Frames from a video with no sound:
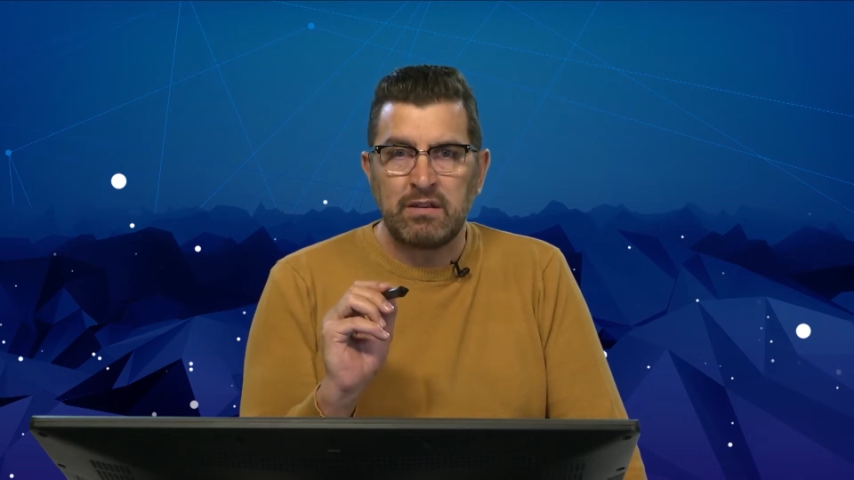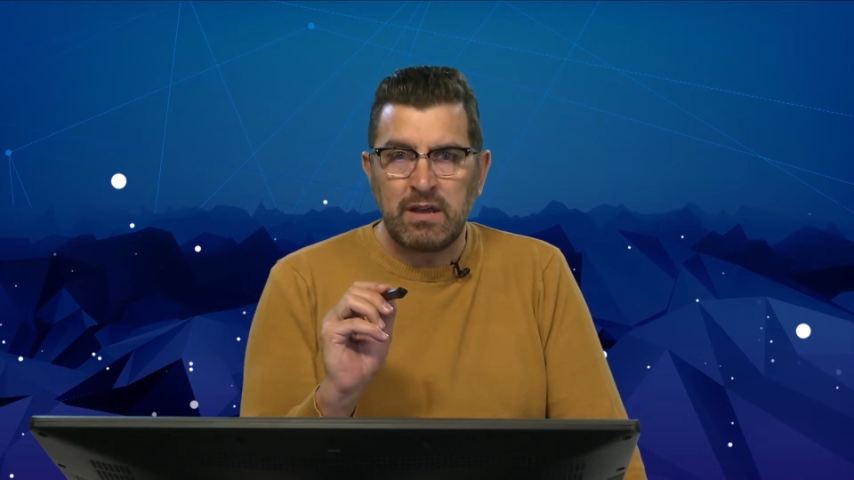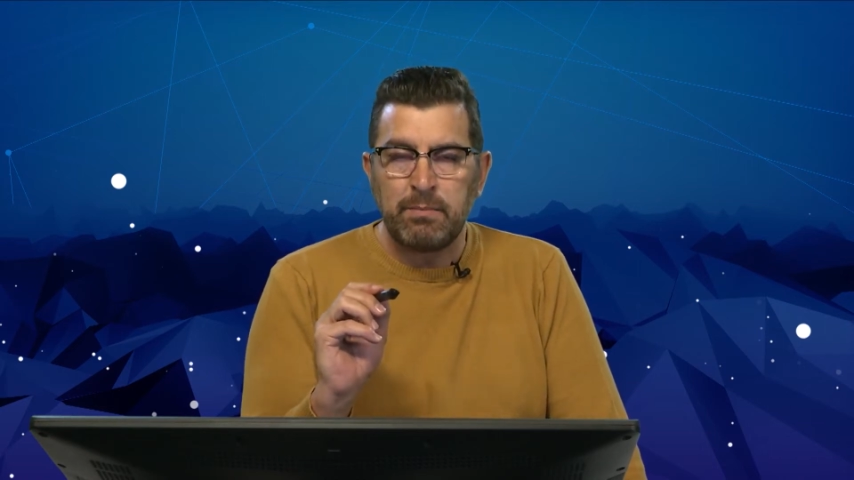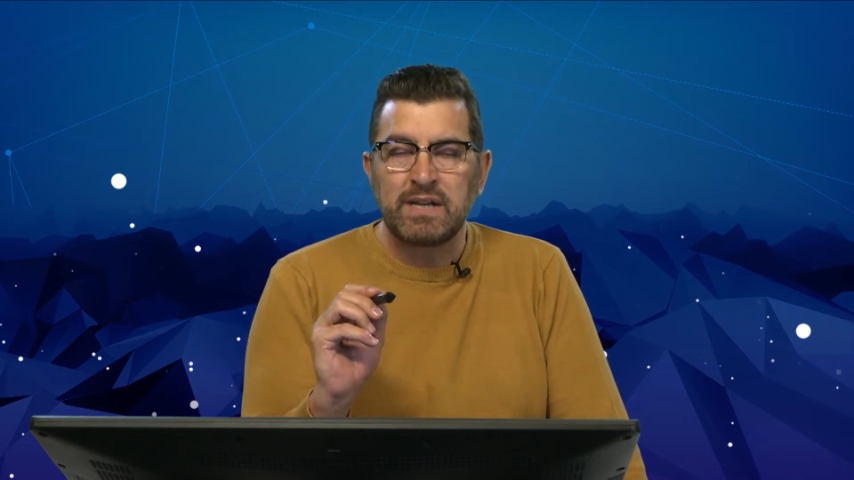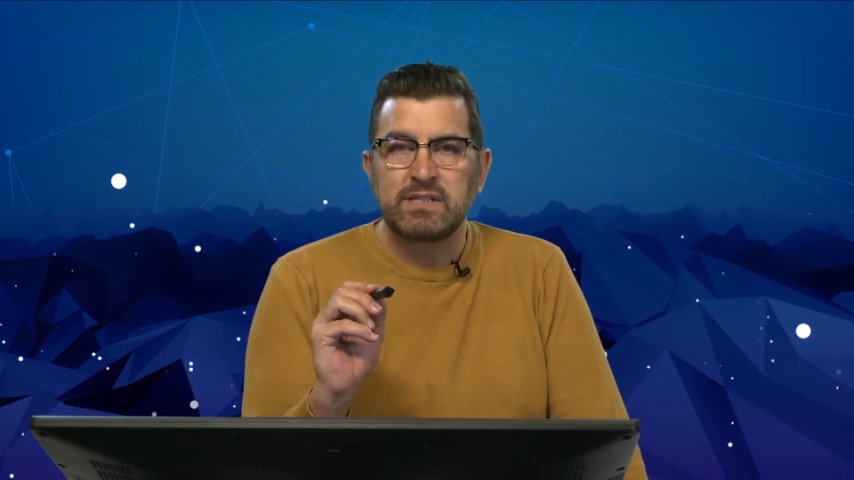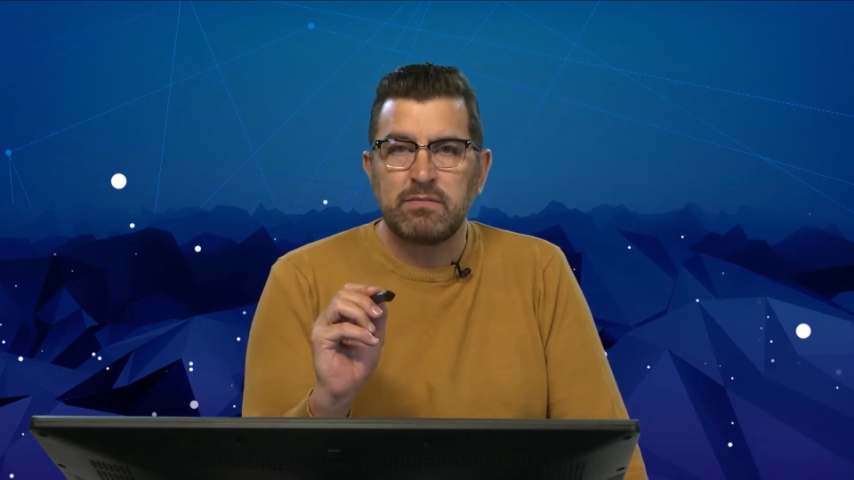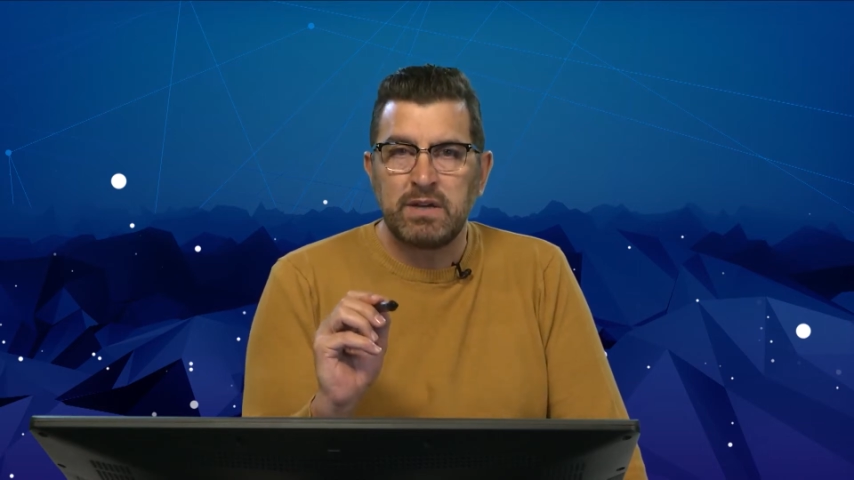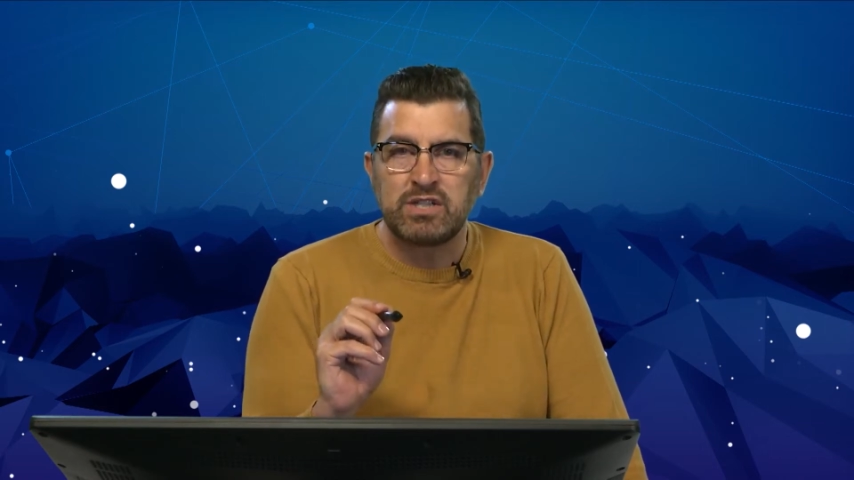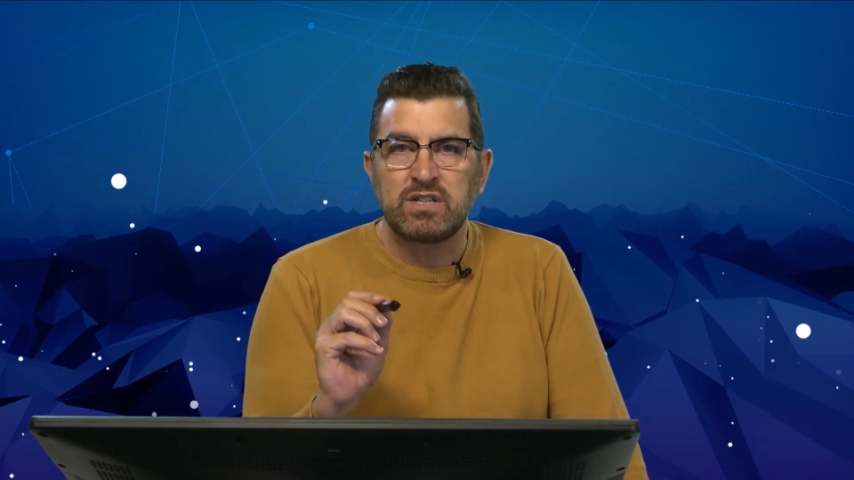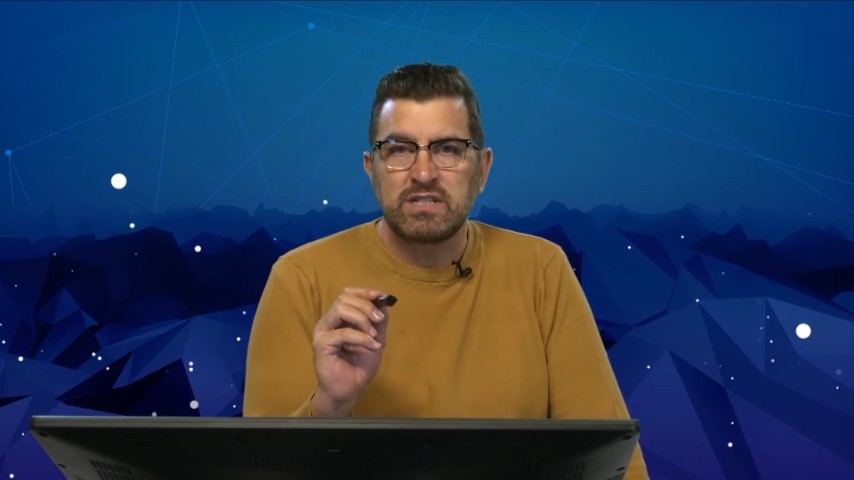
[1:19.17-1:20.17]
They must have
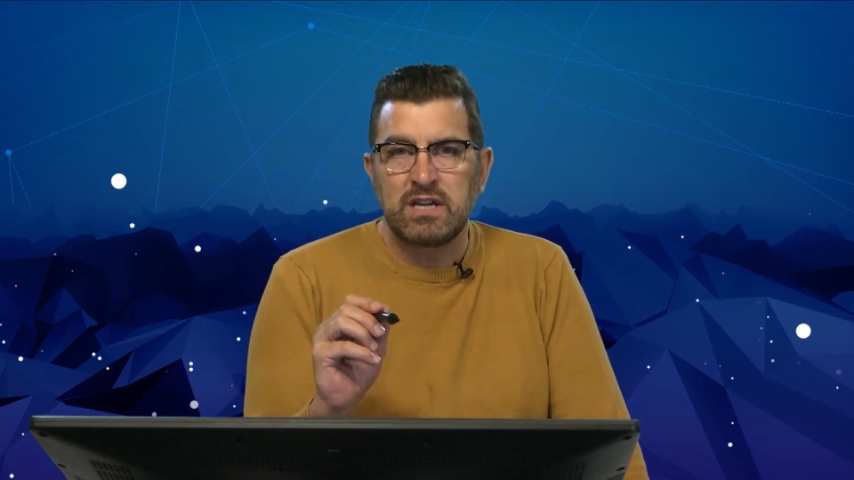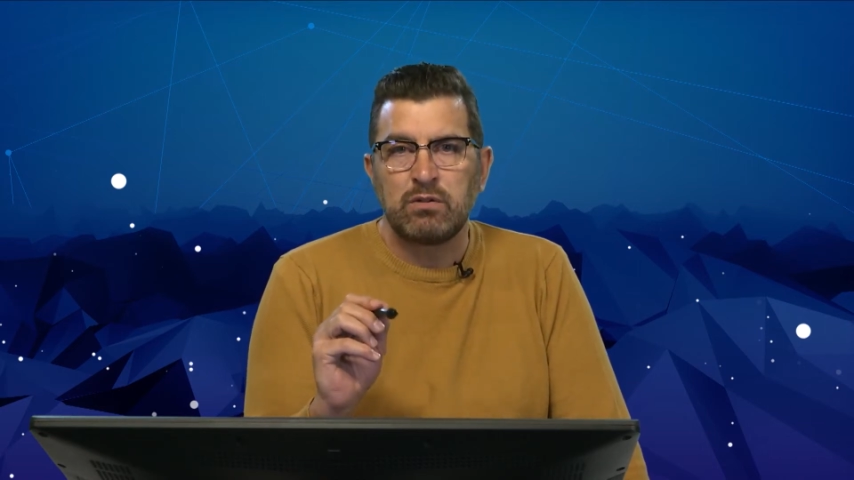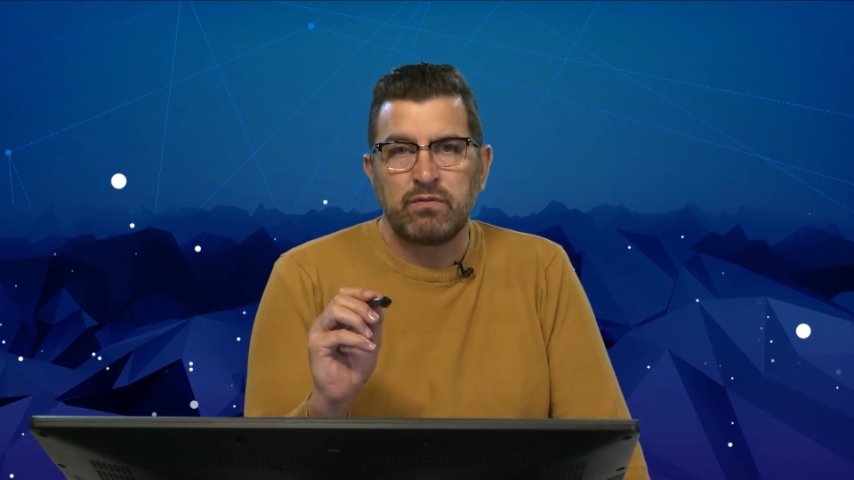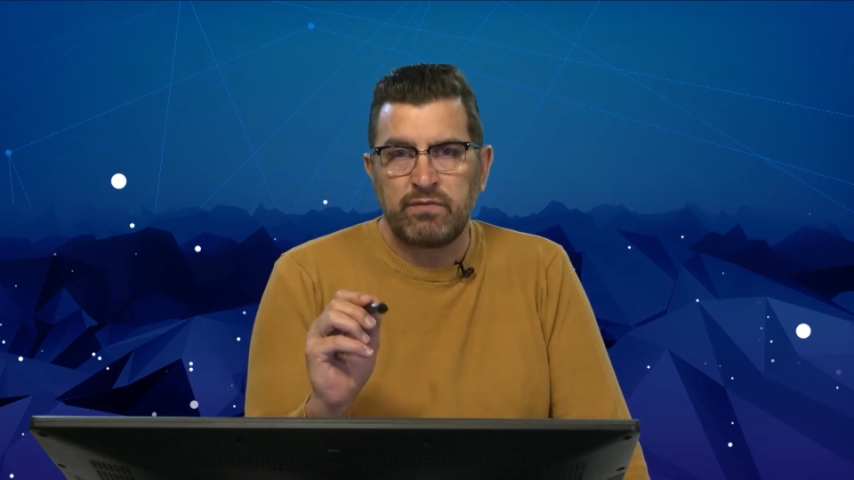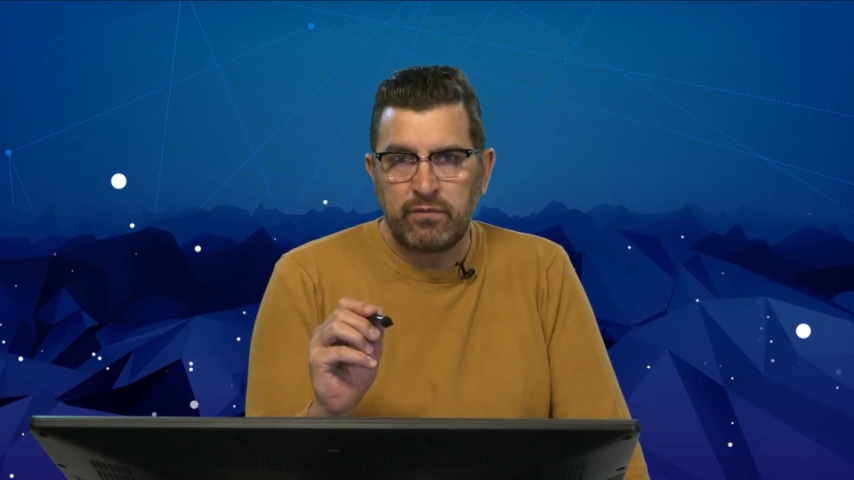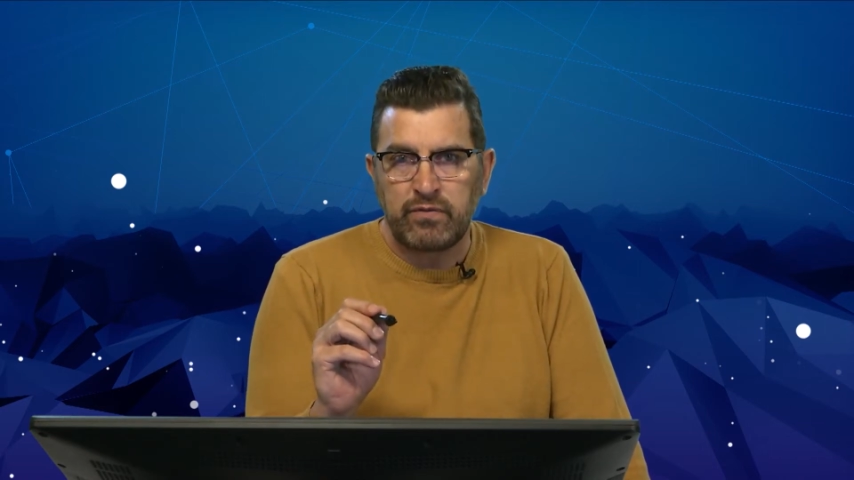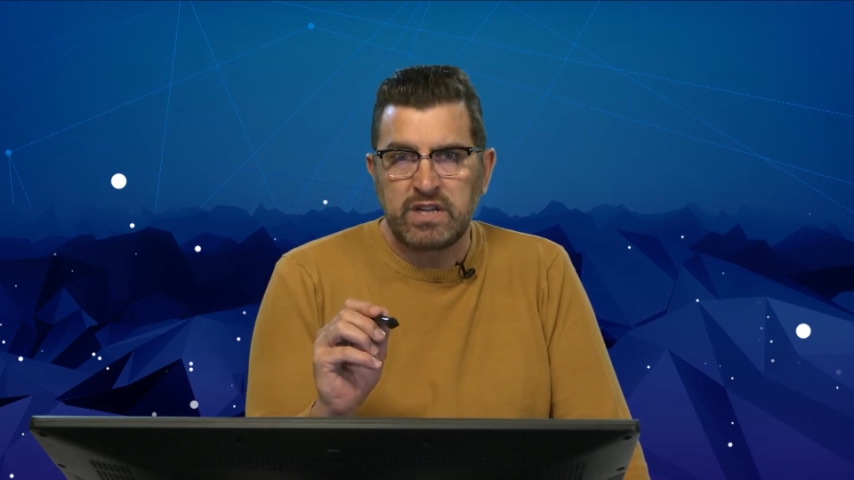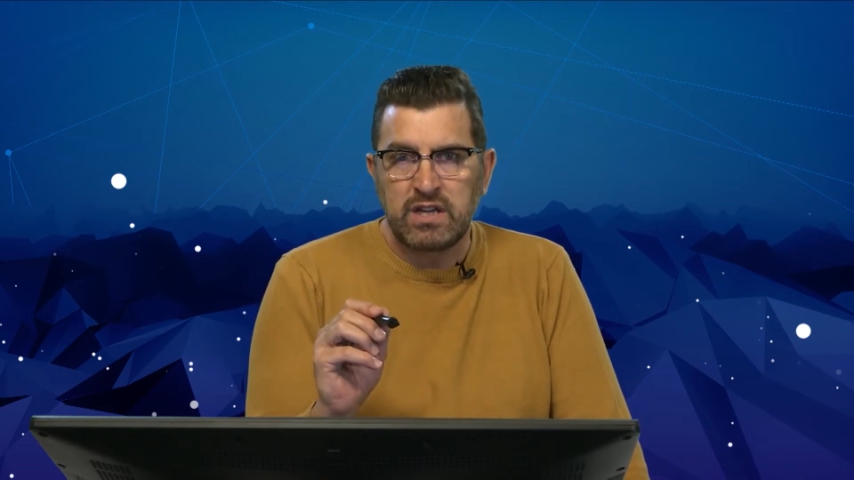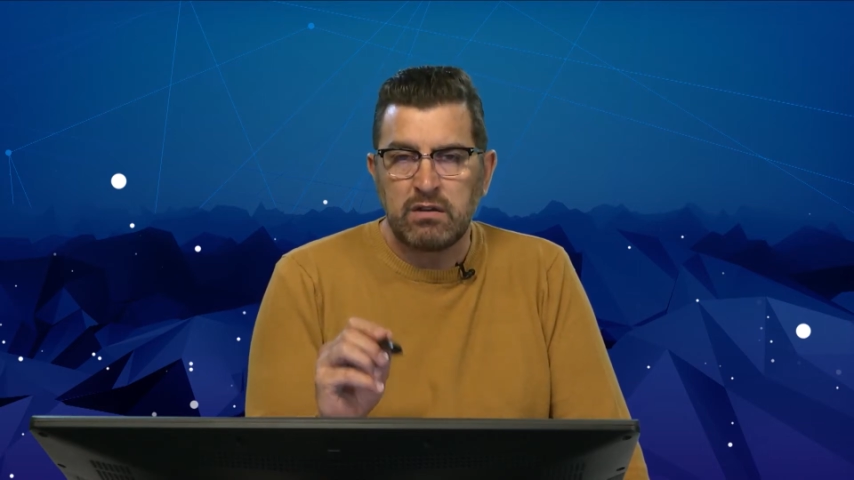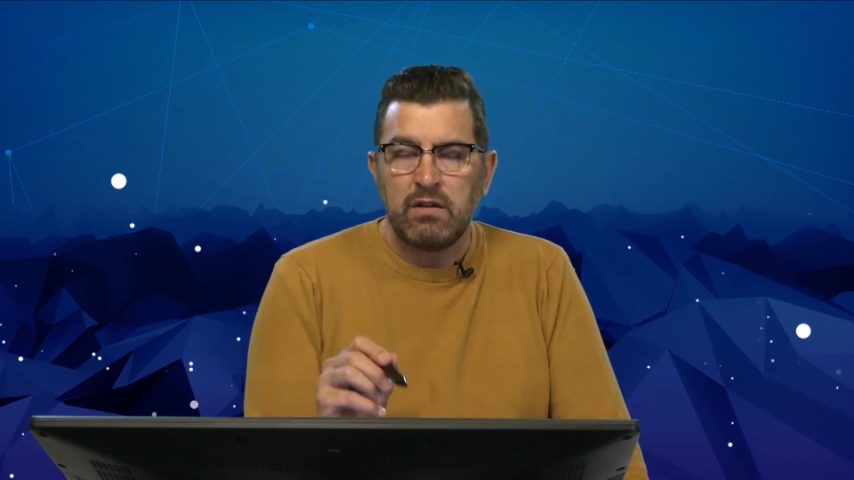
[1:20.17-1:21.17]
measured 10 or
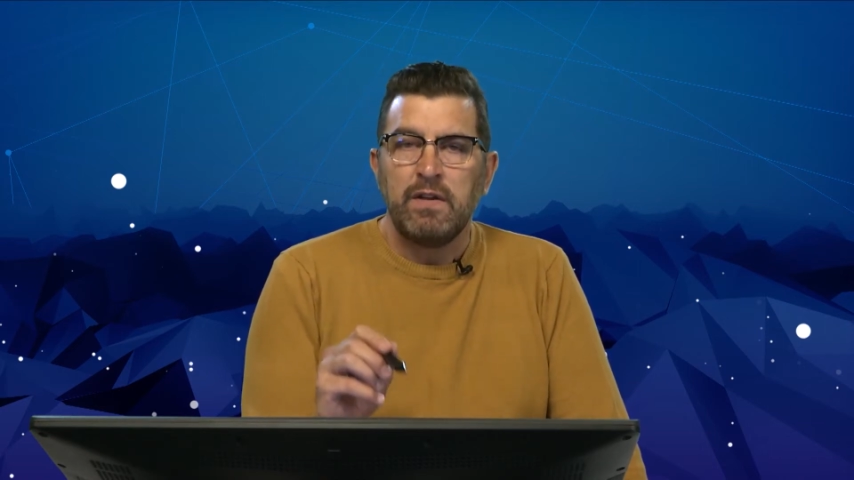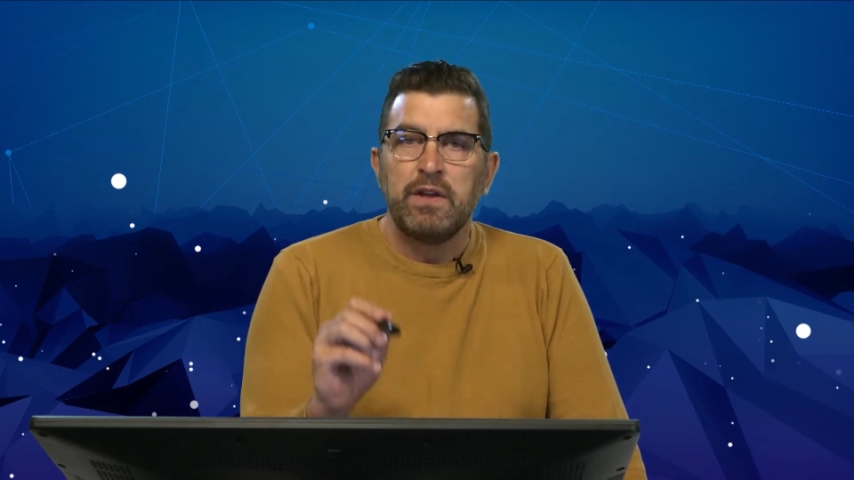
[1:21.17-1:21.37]
15